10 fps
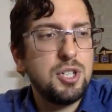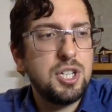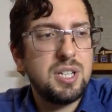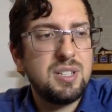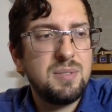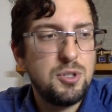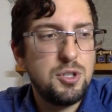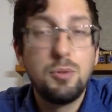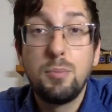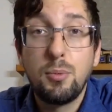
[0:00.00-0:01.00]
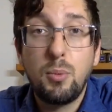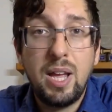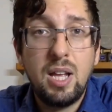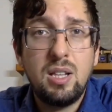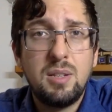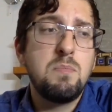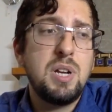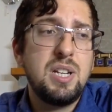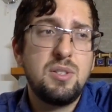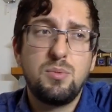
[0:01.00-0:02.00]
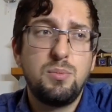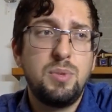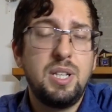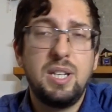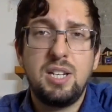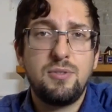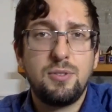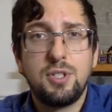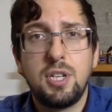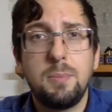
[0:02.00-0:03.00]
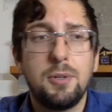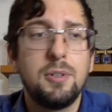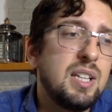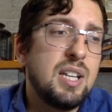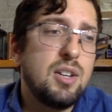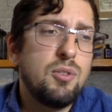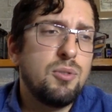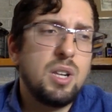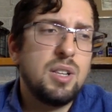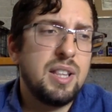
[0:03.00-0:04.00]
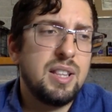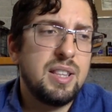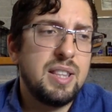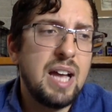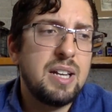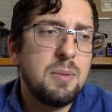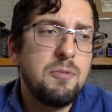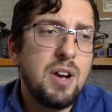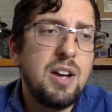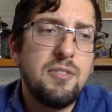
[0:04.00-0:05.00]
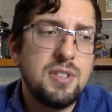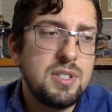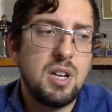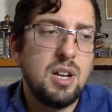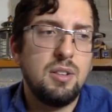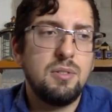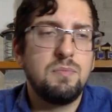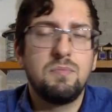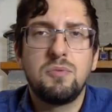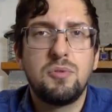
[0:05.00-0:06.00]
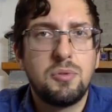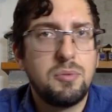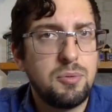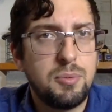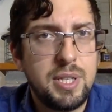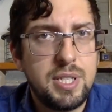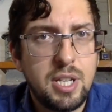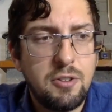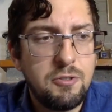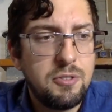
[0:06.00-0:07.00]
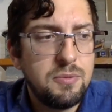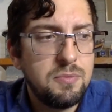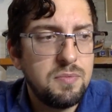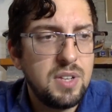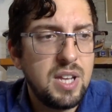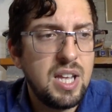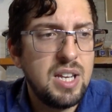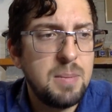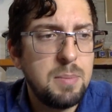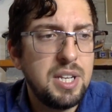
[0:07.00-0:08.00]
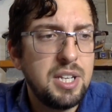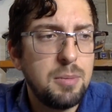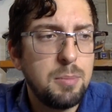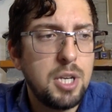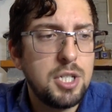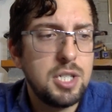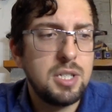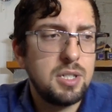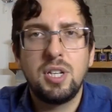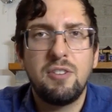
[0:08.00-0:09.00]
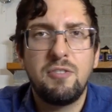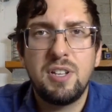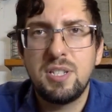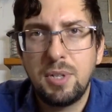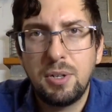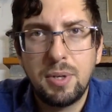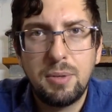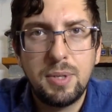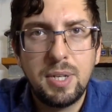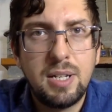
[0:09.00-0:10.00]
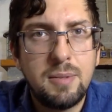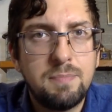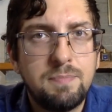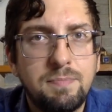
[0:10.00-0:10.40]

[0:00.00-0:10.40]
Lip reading: project super well, but it's really nice for summer. And overall, that top five is all great stuff. And depending your budget, you can find something great with that.